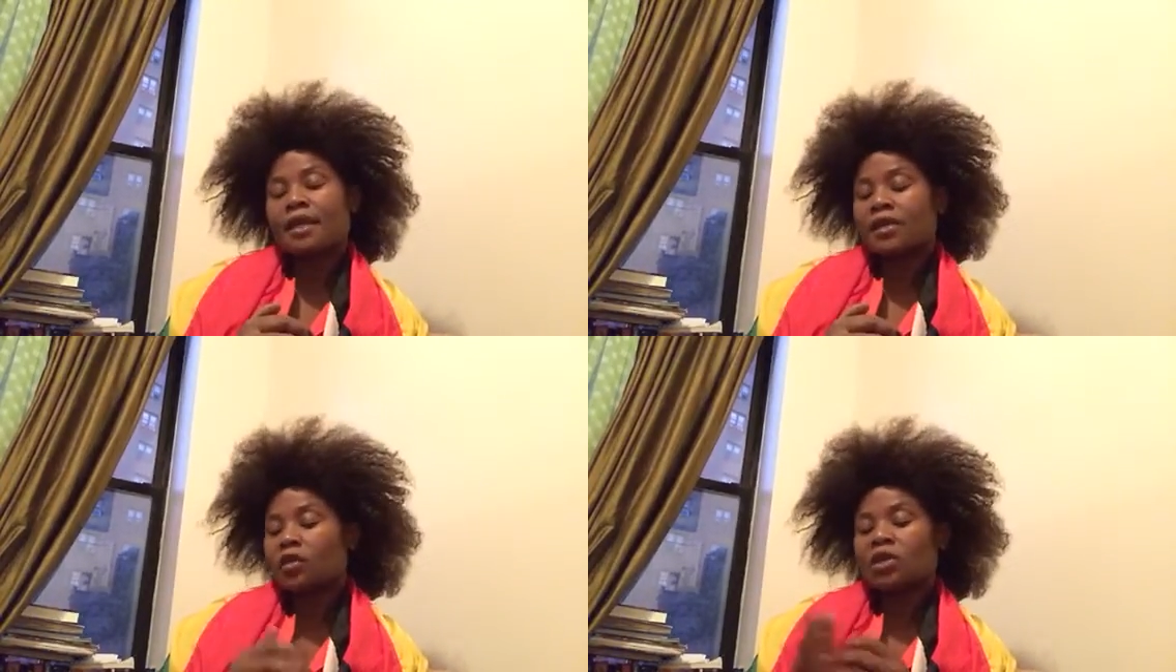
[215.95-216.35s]

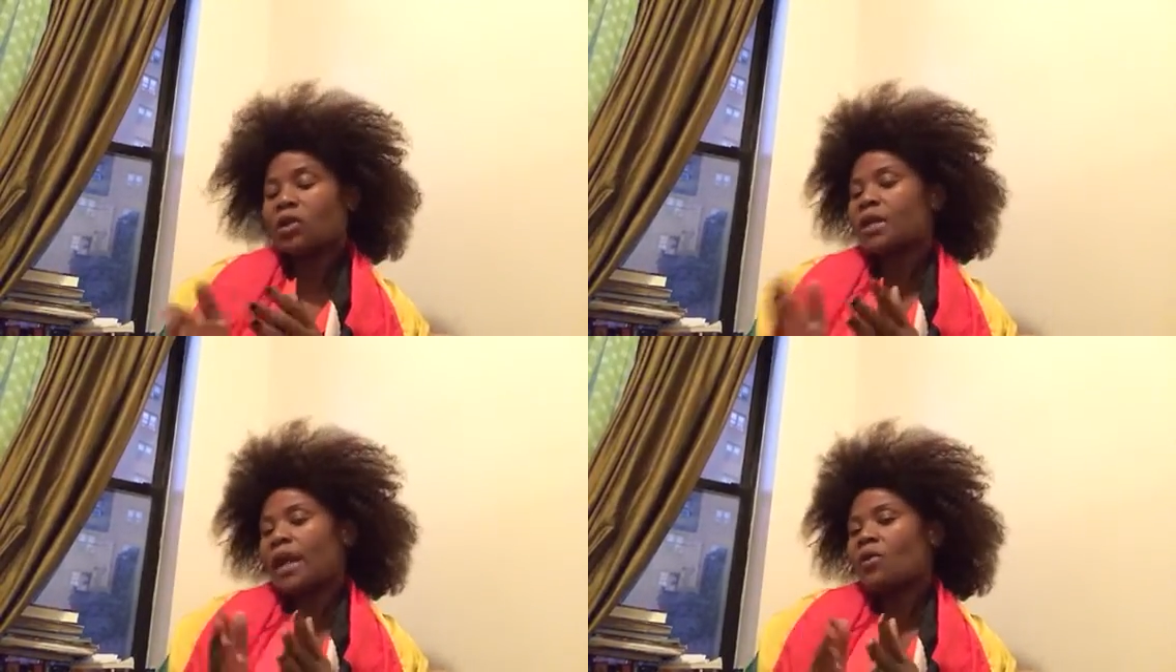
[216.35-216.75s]
And not
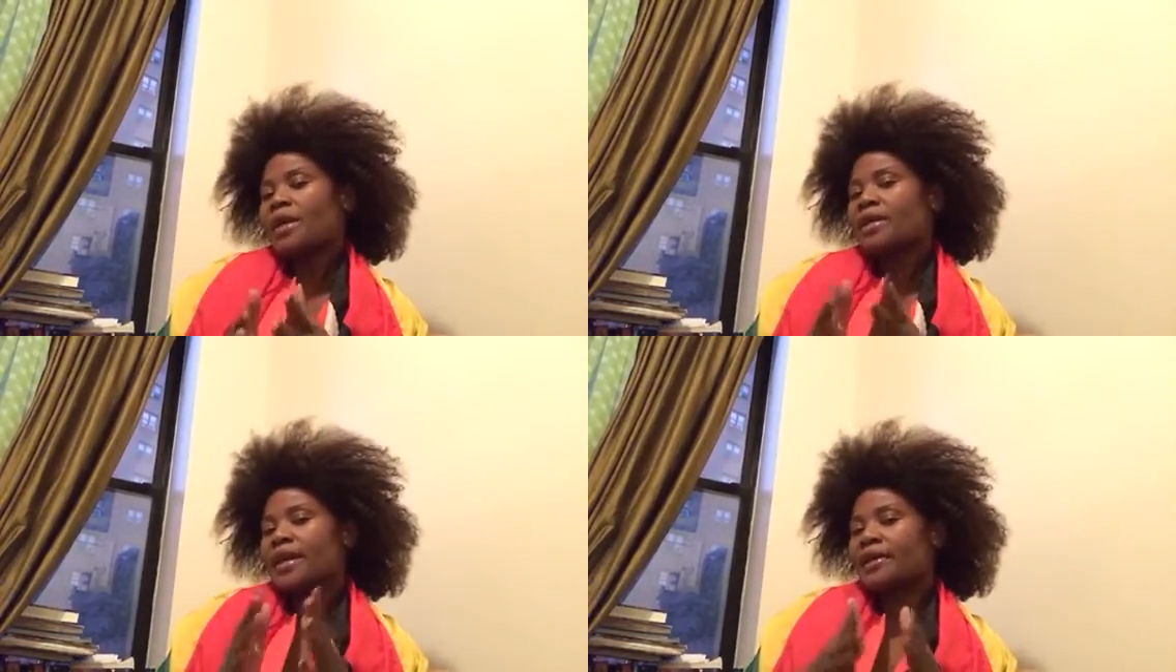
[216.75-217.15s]
only are
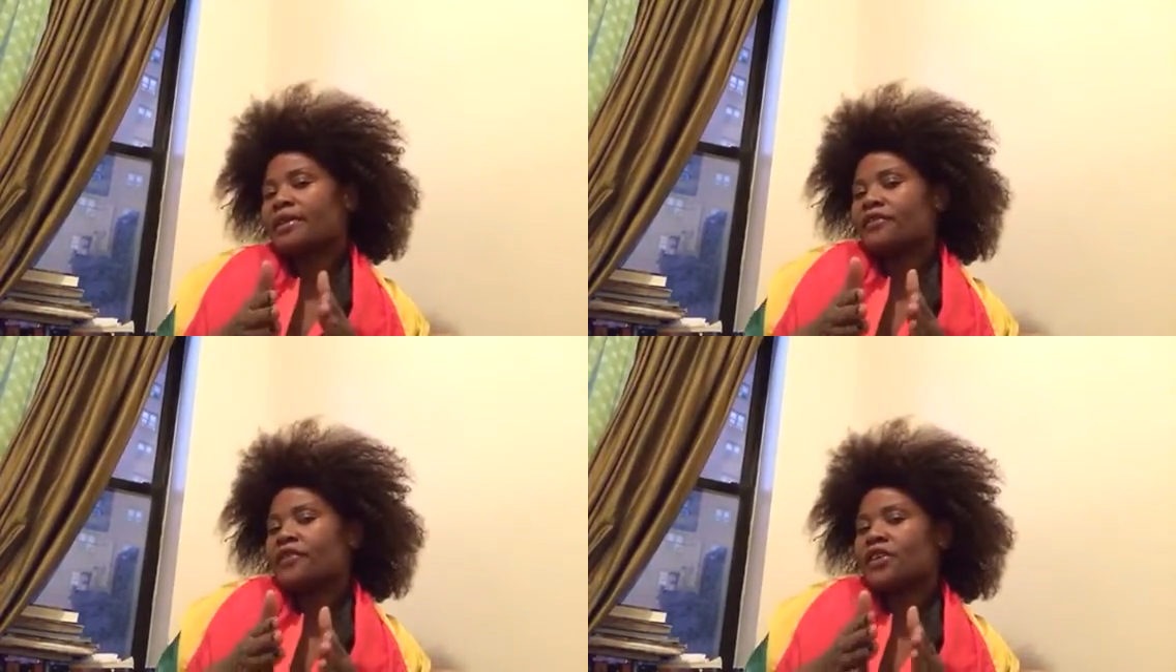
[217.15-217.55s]
we
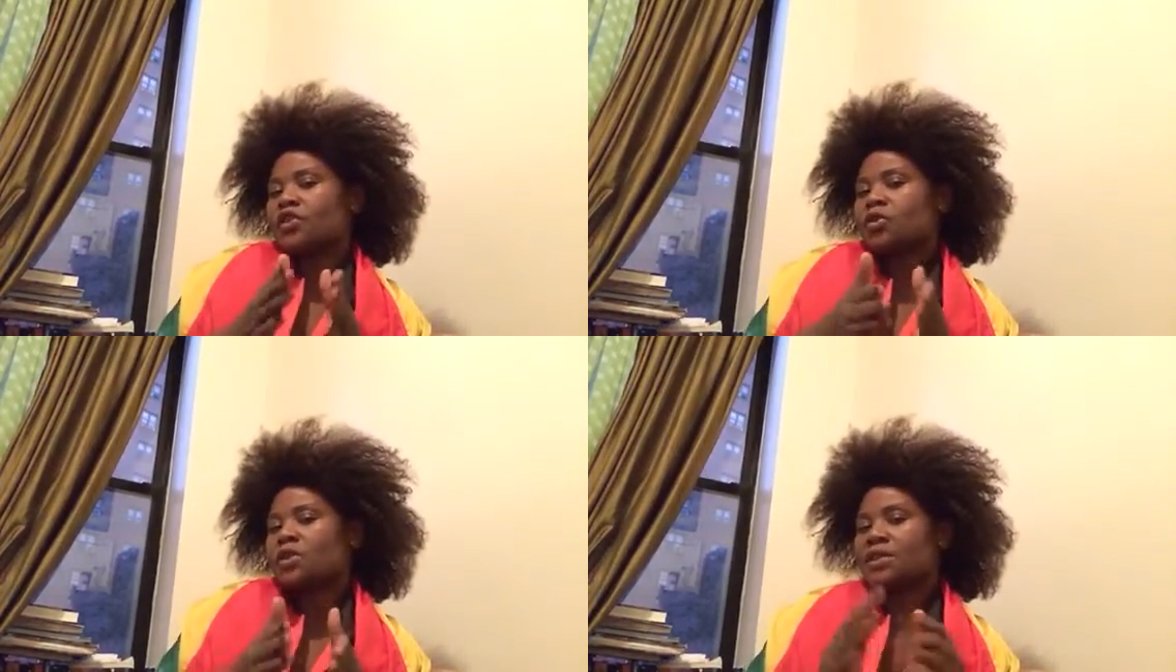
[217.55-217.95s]
headed for the
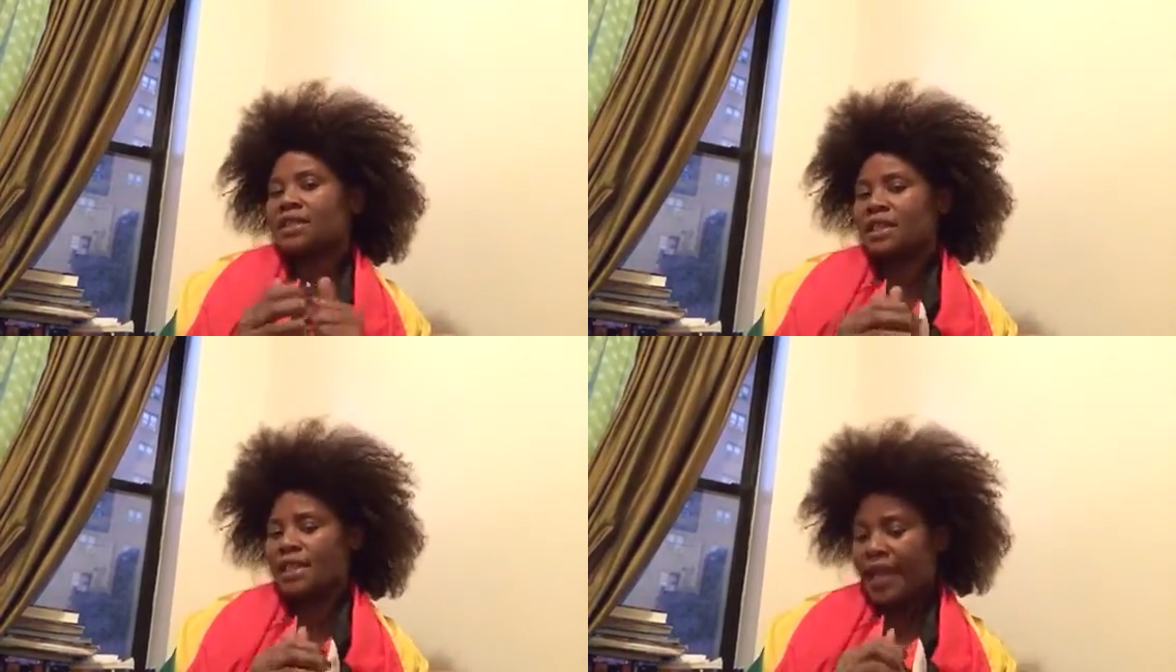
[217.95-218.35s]

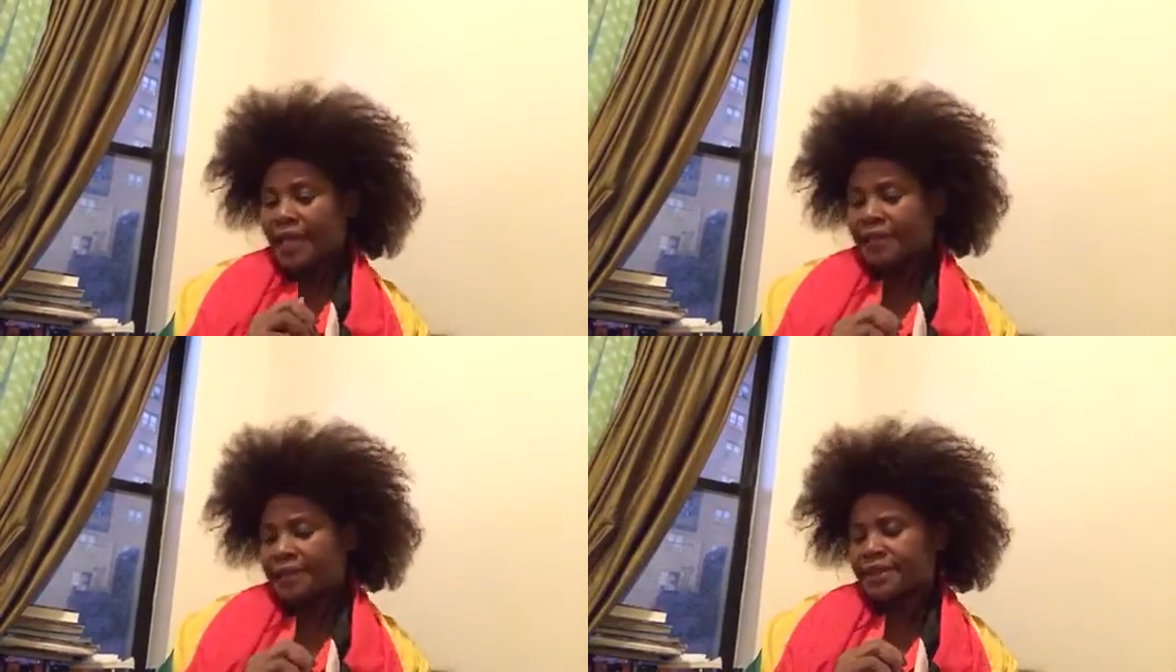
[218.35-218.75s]

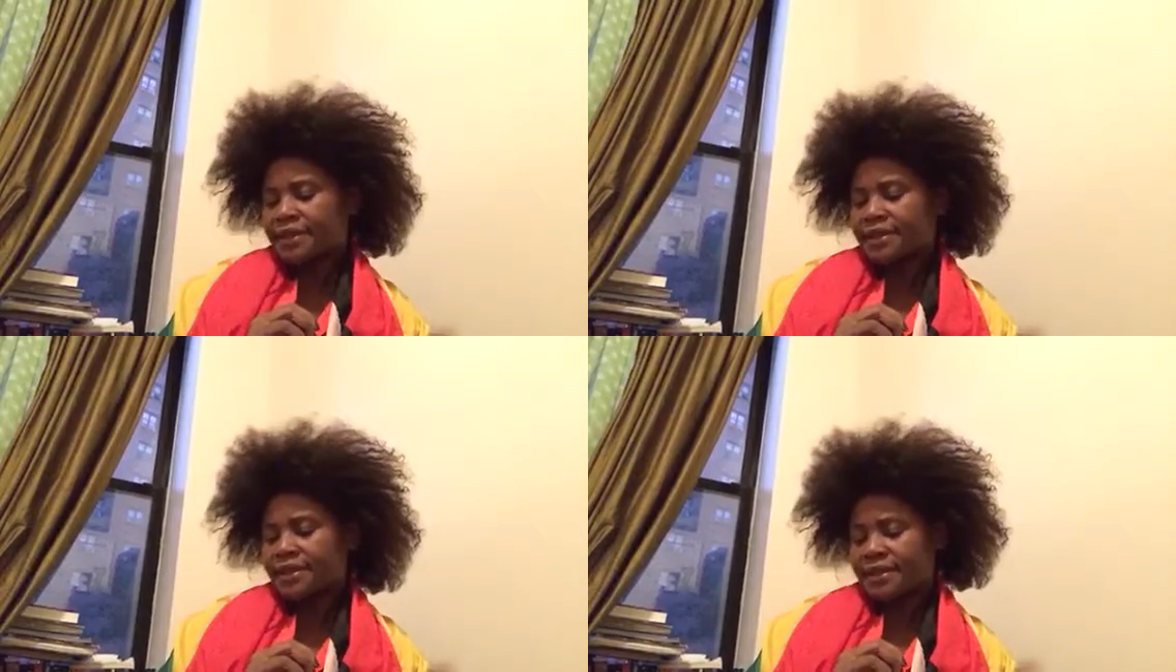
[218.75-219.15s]
2008
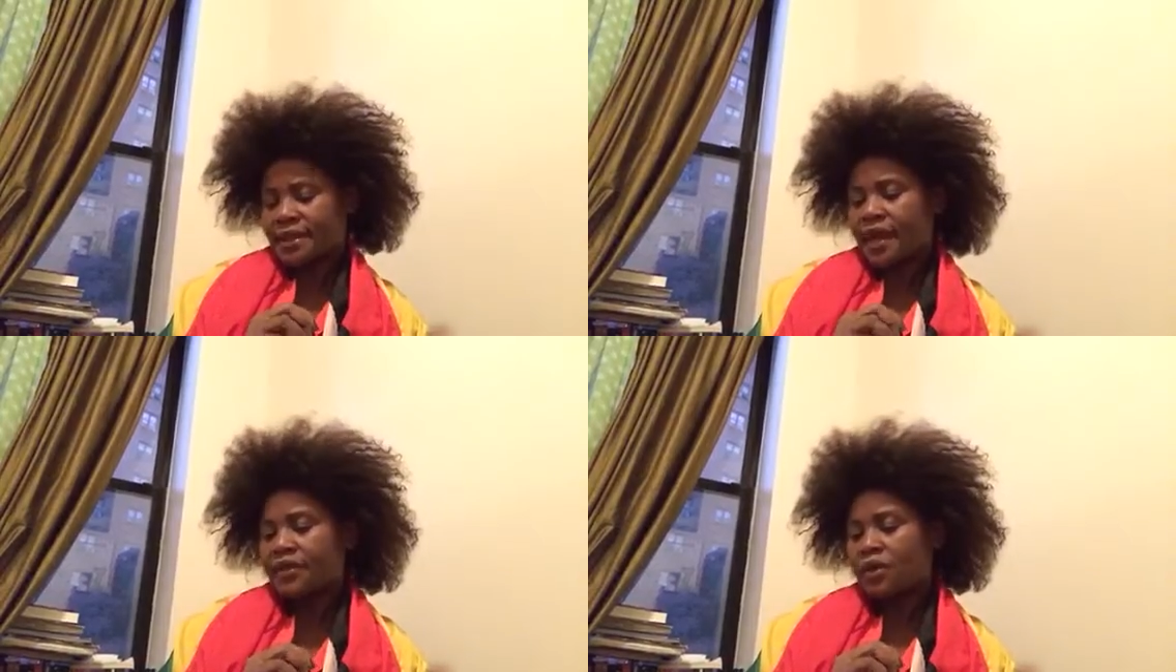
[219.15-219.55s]

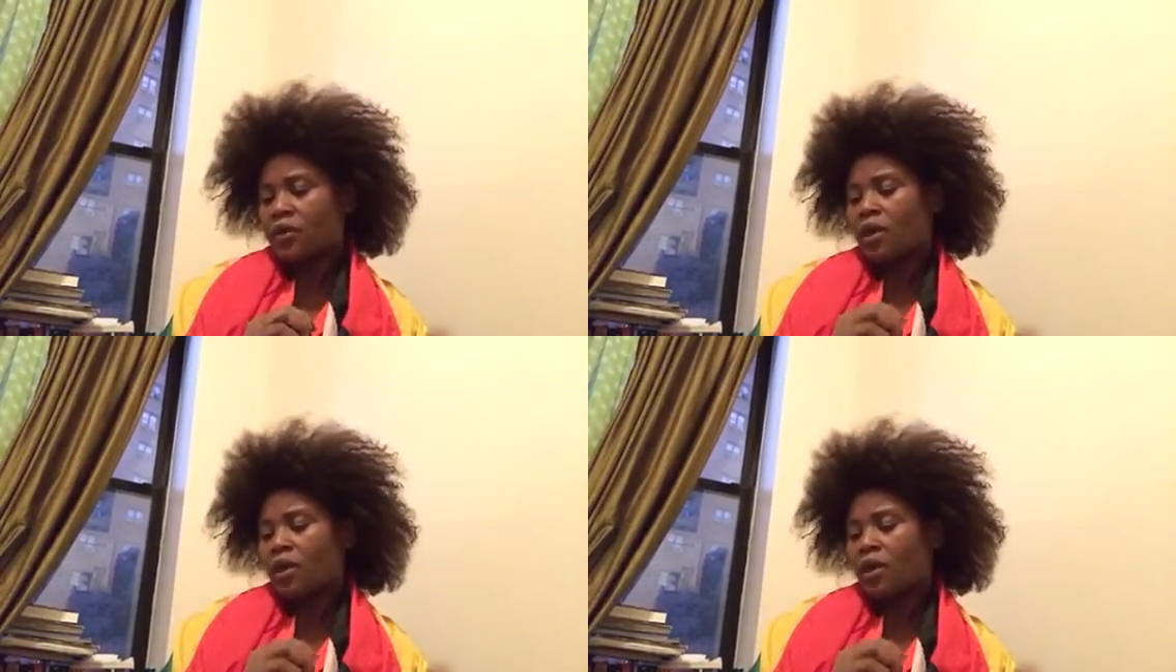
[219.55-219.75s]
scenario,